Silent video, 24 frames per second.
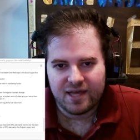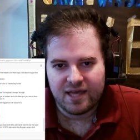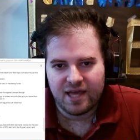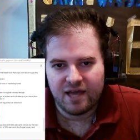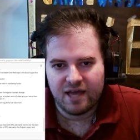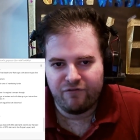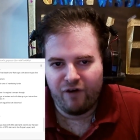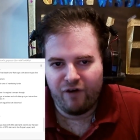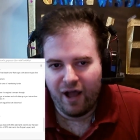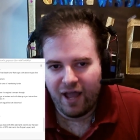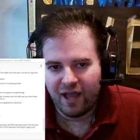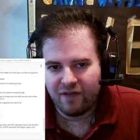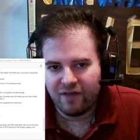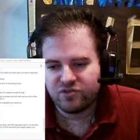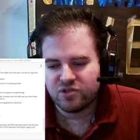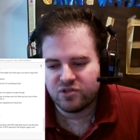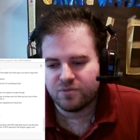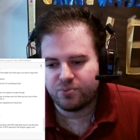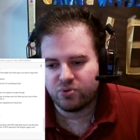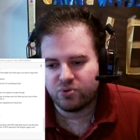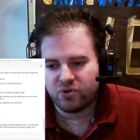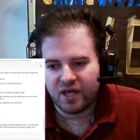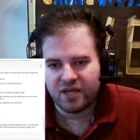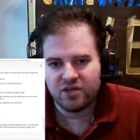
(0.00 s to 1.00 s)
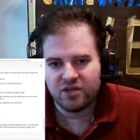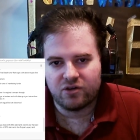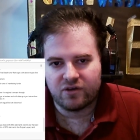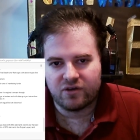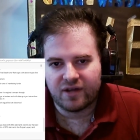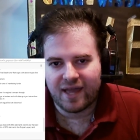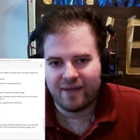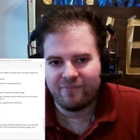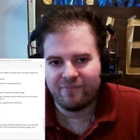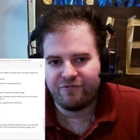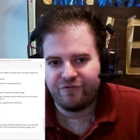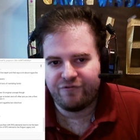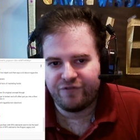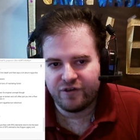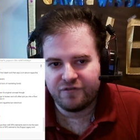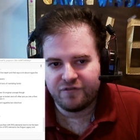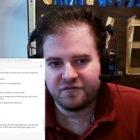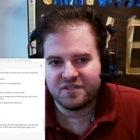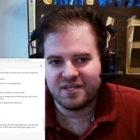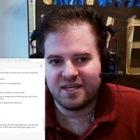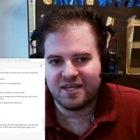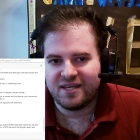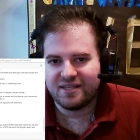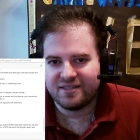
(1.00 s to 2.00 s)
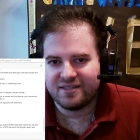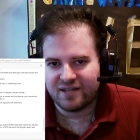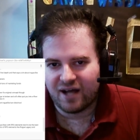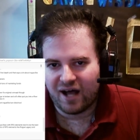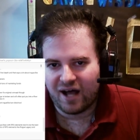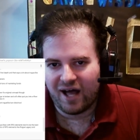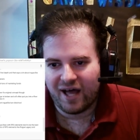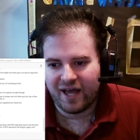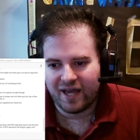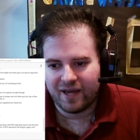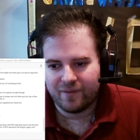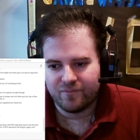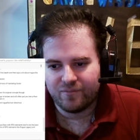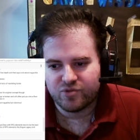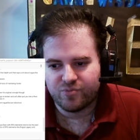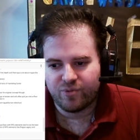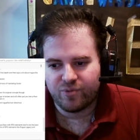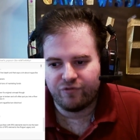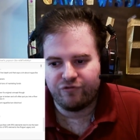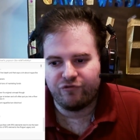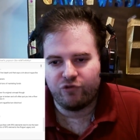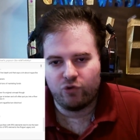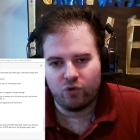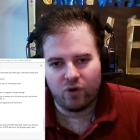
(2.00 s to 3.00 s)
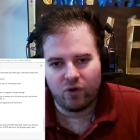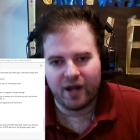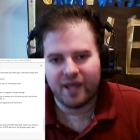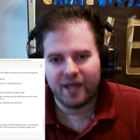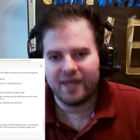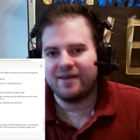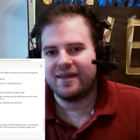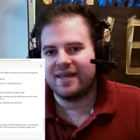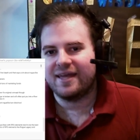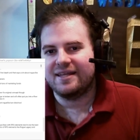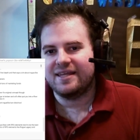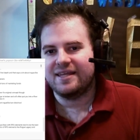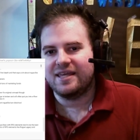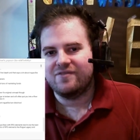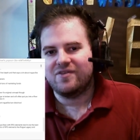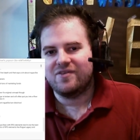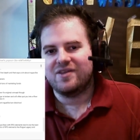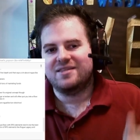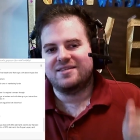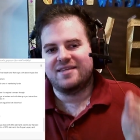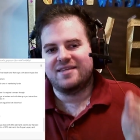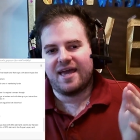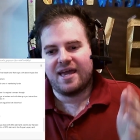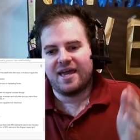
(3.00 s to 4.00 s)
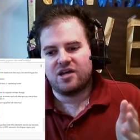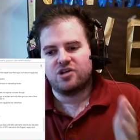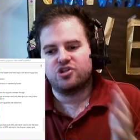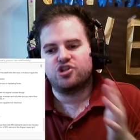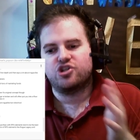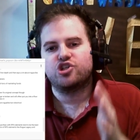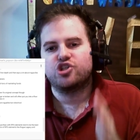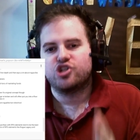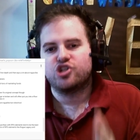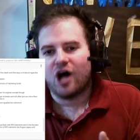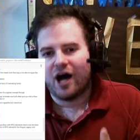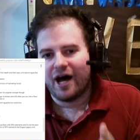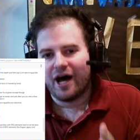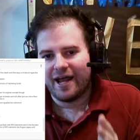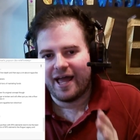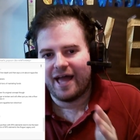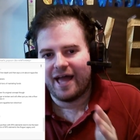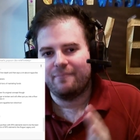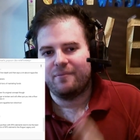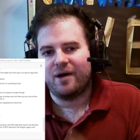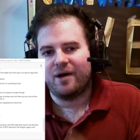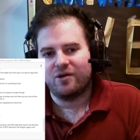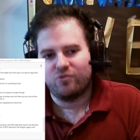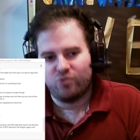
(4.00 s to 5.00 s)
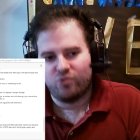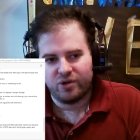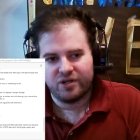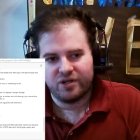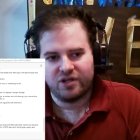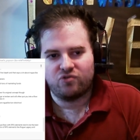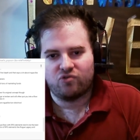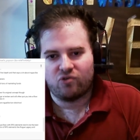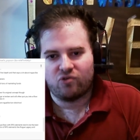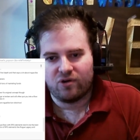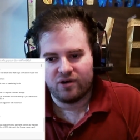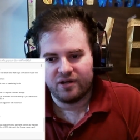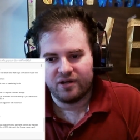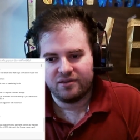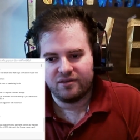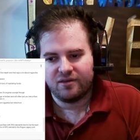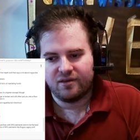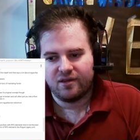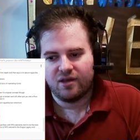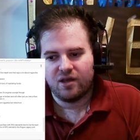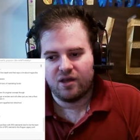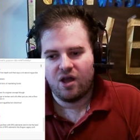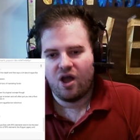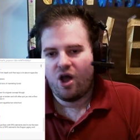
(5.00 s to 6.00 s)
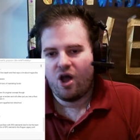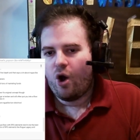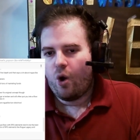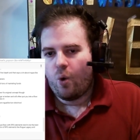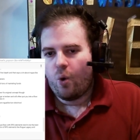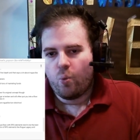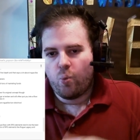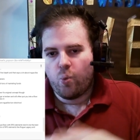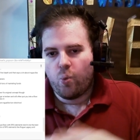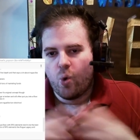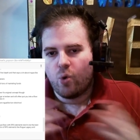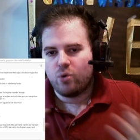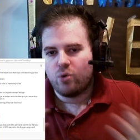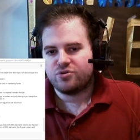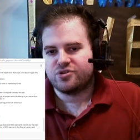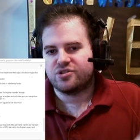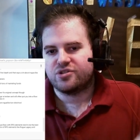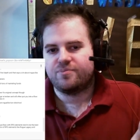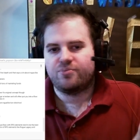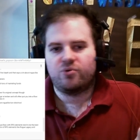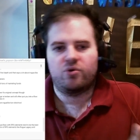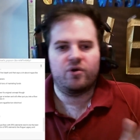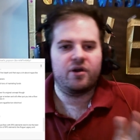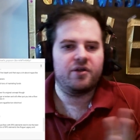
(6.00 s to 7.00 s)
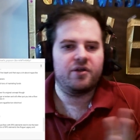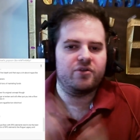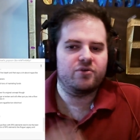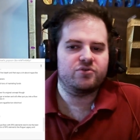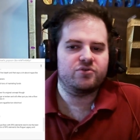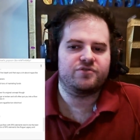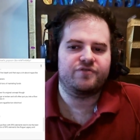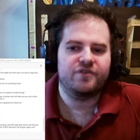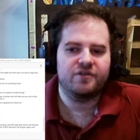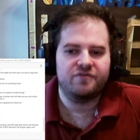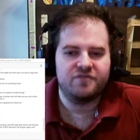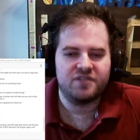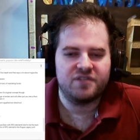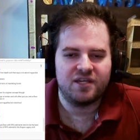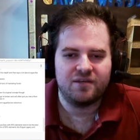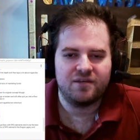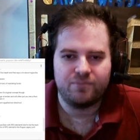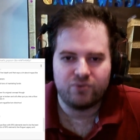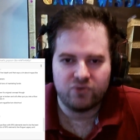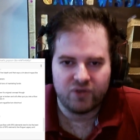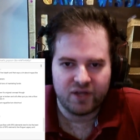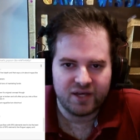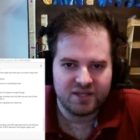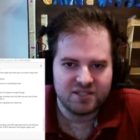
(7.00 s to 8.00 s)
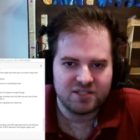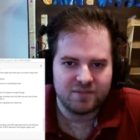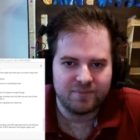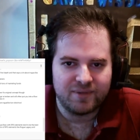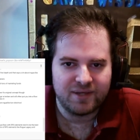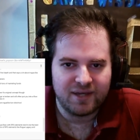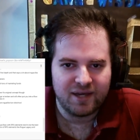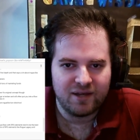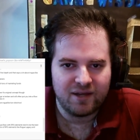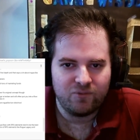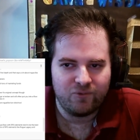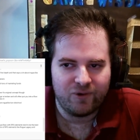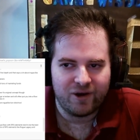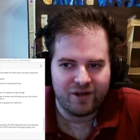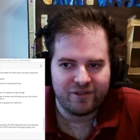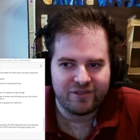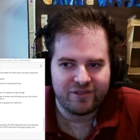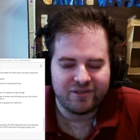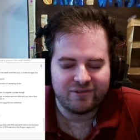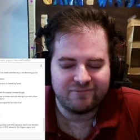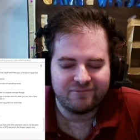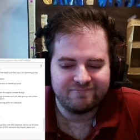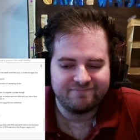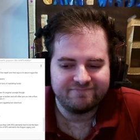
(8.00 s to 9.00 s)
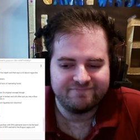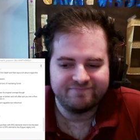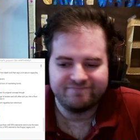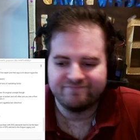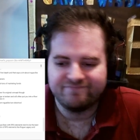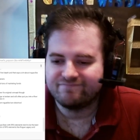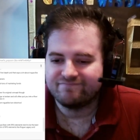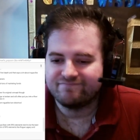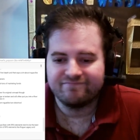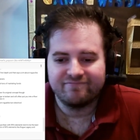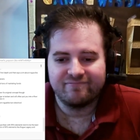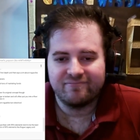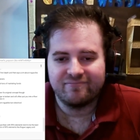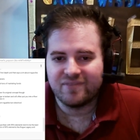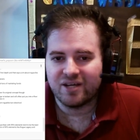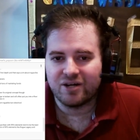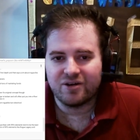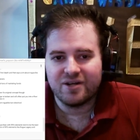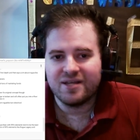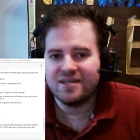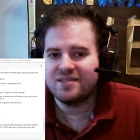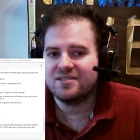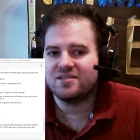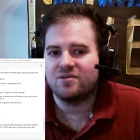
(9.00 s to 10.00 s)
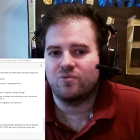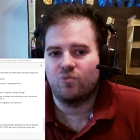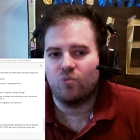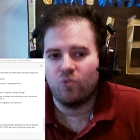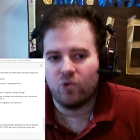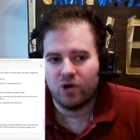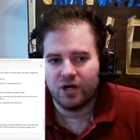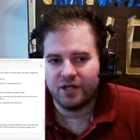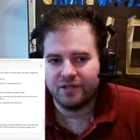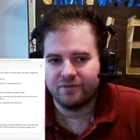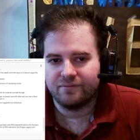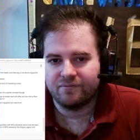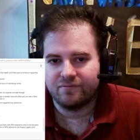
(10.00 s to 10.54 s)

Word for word: If I have to play your game fifteen times before I can even take a shot at my winning run, what was the point of those fifteen plays to begin with? There isn't one.